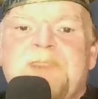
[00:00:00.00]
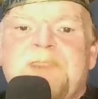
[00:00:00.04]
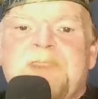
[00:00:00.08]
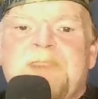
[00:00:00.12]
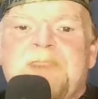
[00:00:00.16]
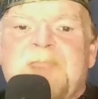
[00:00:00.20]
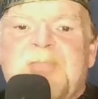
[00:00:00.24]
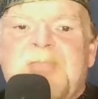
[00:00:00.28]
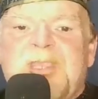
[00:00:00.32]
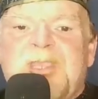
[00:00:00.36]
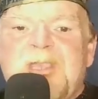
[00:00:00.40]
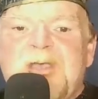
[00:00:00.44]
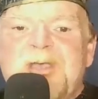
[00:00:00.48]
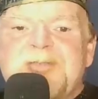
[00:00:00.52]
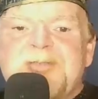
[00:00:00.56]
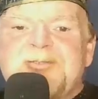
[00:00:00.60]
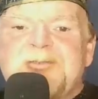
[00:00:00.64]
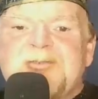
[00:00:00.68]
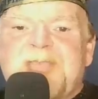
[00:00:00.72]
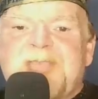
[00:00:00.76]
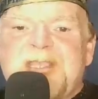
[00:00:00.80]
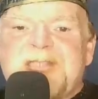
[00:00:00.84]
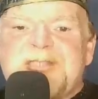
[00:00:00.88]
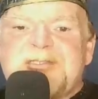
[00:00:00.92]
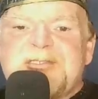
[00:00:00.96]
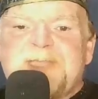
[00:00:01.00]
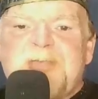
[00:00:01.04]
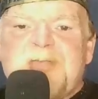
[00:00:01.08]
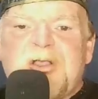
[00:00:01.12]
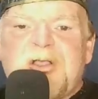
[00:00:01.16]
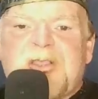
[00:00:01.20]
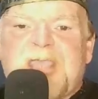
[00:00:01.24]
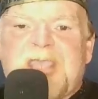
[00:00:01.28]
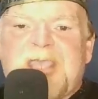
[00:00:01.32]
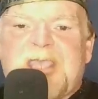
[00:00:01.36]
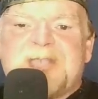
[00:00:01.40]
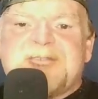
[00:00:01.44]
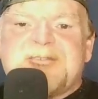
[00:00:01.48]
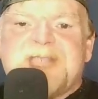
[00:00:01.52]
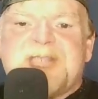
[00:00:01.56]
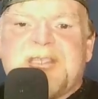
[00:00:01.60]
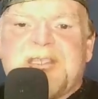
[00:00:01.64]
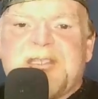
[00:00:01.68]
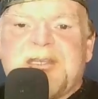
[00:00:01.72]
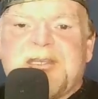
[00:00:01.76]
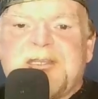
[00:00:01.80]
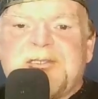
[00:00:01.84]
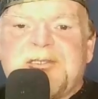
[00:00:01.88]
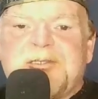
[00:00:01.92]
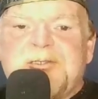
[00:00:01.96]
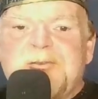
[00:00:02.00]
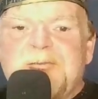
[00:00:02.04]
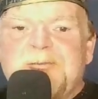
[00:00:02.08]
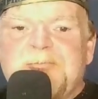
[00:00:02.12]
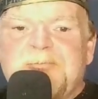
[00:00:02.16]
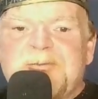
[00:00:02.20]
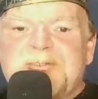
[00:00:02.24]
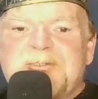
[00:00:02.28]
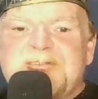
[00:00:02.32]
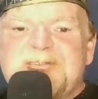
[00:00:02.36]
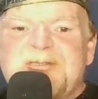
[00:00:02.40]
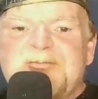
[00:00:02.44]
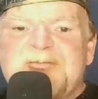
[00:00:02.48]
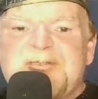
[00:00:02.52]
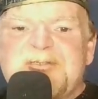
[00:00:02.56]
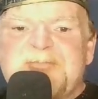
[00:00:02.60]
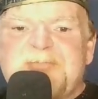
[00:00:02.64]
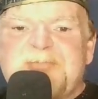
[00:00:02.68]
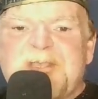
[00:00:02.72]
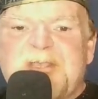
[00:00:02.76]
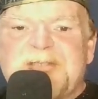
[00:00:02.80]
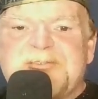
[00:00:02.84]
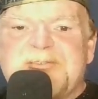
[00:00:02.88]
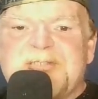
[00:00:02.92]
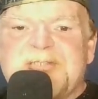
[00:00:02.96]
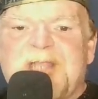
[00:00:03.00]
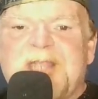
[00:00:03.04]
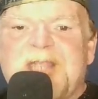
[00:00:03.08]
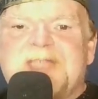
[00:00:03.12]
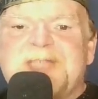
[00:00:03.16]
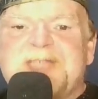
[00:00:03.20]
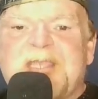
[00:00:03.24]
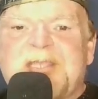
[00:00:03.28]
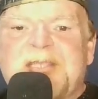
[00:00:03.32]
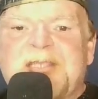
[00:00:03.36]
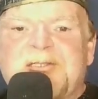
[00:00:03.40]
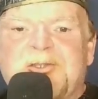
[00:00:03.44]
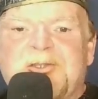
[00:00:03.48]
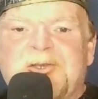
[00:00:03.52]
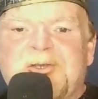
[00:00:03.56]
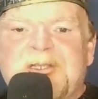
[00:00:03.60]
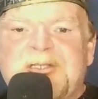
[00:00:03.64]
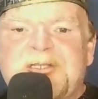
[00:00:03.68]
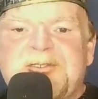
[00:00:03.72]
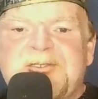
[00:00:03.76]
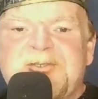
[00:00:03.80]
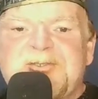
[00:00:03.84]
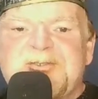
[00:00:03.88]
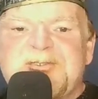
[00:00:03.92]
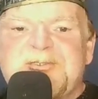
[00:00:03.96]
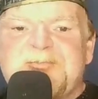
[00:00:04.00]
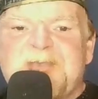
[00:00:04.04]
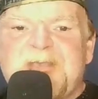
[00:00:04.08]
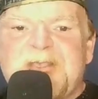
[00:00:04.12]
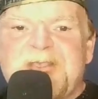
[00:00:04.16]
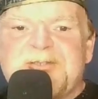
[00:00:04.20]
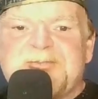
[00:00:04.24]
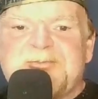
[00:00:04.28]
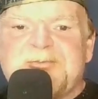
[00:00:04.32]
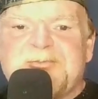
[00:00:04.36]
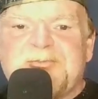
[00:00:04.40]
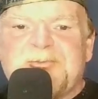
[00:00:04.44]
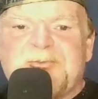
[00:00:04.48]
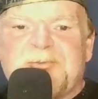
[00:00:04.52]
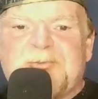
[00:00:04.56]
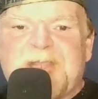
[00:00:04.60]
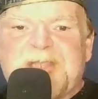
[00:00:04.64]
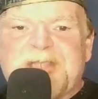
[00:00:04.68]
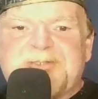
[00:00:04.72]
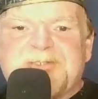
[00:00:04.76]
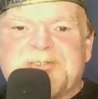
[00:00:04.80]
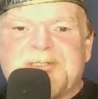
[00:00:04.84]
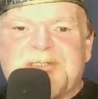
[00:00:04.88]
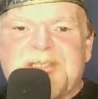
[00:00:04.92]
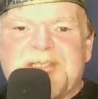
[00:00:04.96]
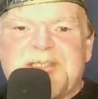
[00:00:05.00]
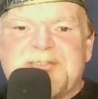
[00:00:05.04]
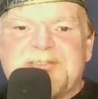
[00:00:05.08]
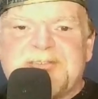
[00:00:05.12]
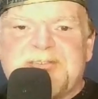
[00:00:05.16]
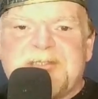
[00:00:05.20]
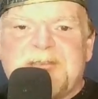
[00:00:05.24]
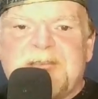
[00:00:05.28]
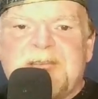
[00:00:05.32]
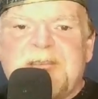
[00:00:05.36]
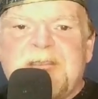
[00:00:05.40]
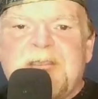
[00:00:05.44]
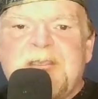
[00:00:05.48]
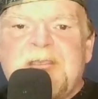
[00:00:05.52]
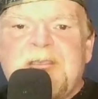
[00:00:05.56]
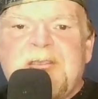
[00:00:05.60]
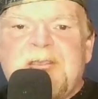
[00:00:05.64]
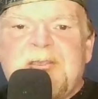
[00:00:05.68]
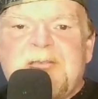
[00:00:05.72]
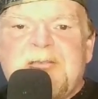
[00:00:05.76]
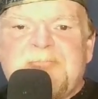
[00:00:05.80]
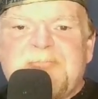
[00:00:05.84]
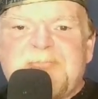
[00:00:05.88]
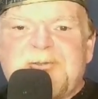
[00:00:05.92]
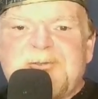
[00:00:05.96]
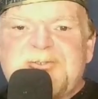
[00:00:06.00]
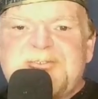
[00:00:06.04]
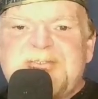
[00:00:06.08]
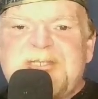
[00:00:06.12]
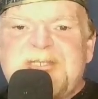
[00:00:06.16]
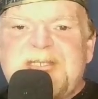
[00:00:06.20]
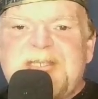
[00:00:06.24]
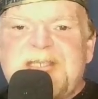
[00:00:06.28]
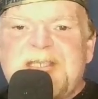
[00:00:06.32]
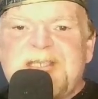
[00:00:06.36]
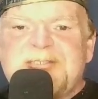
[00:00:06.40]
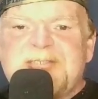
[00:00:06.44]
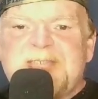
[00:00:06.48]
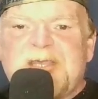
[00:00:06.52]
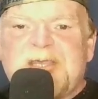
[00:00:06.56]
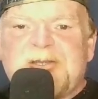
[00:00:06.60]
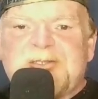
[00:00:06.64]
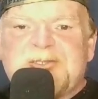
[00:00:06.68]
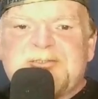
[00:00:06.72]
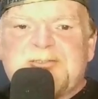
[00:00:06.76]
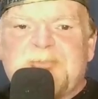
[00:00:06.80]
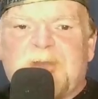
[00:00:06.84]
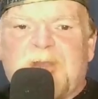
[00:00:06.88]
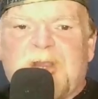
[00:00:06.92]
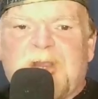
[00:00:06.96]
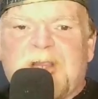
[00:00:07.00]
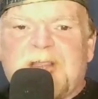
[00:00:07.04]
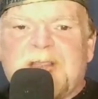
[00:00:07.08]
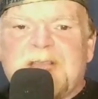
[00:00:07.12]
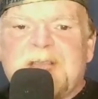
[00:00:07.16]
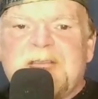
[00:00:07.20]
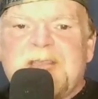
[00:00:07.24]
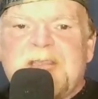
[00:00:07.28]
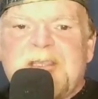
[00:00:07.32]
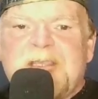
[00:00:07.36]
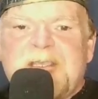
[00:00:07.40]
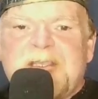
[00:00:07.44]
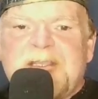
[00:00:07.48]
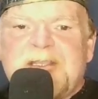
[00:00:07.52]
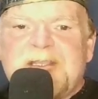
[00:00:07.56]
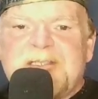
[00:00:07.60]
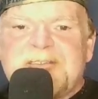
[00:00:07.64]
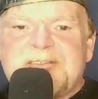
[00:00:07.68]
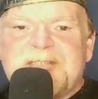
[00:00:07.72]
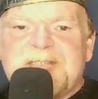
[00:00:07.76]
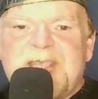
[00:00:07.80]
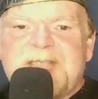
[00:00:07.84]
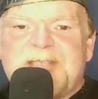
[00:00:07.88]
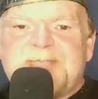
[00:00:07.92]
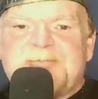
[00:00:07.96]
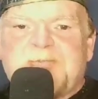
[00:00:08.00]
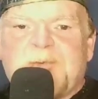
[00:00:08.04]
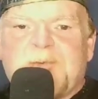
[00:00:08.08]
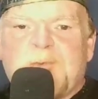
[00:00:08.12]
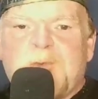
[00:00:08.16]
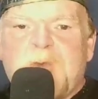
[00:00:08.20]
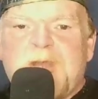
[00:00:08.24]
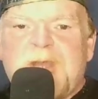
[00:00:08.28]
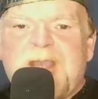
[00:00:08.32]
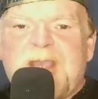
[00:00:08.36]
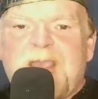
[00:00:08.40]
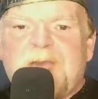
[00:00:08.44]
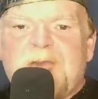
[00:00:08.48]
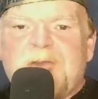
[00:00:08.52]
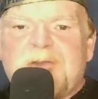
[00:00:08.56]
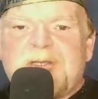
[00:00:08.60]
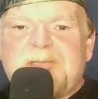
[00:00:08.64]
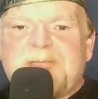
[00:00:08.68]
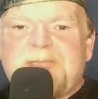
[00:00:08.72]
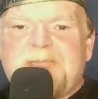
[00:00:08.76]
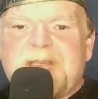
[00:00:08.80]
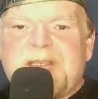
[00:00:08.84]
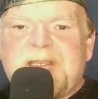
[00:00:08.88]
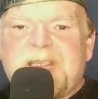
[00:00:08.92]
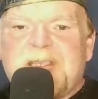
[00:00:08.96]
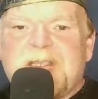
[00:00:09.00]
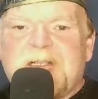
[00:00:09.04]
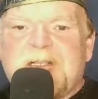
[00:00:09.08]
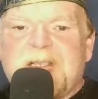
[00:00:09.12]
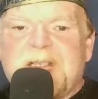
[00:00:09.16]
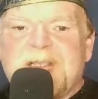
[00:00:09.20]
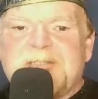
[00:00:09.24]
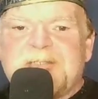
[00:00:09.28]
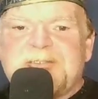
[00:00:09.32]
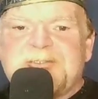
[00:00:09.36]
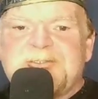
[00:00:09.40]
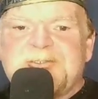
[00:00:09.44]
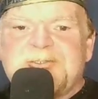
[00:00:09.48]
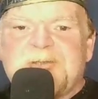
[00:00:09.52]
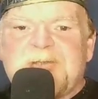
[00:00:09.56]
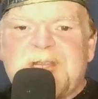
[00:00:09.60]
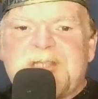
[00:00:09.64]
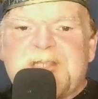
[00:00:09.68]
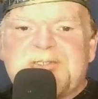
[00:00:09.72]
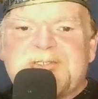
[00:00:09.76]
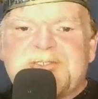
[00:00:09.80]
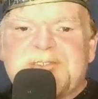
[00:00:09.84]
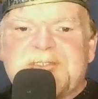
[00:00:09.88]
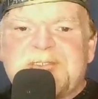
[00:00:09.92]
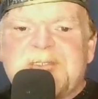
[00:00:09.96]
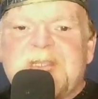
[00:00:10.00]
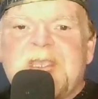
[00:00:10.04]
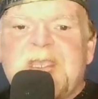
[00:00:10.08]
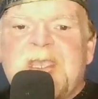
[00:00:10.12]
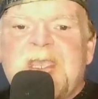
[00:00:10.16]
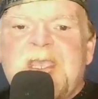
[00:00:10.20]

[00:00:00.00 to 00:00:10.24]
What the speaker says: He also gains spellcasting, getting 2 first-level spell slots and learning 2 spells from the ranger list. First, he takes Hunter's Mark. This lasts for 1 hour depending on concentration.